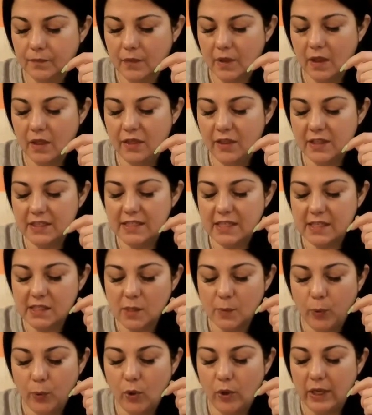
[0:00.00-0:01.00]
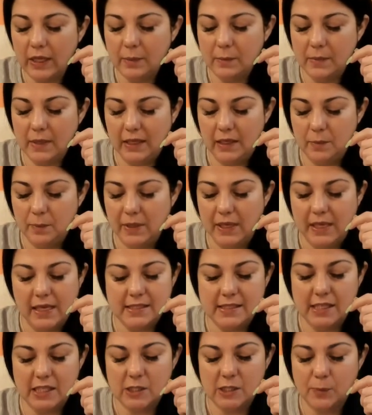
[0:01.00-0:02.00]
the disappointment,
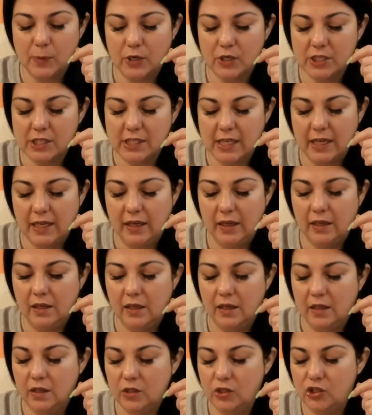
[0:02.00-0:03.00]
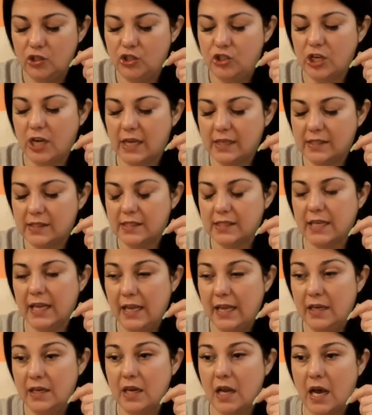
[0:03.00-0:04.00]
because this person just
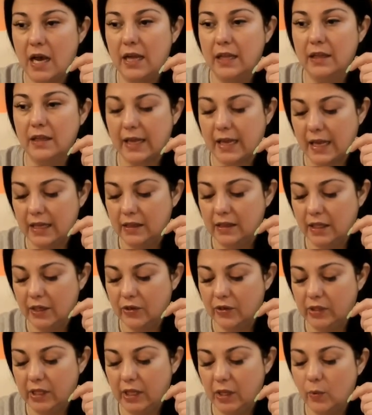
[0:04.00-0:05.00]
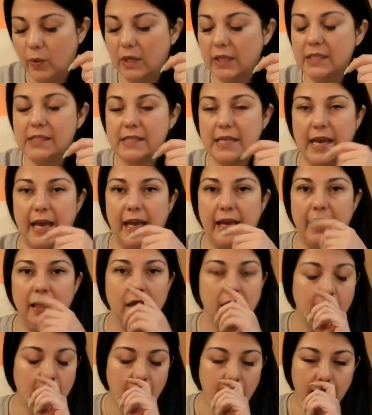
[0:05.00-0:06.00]
cannot, like, I literally want to say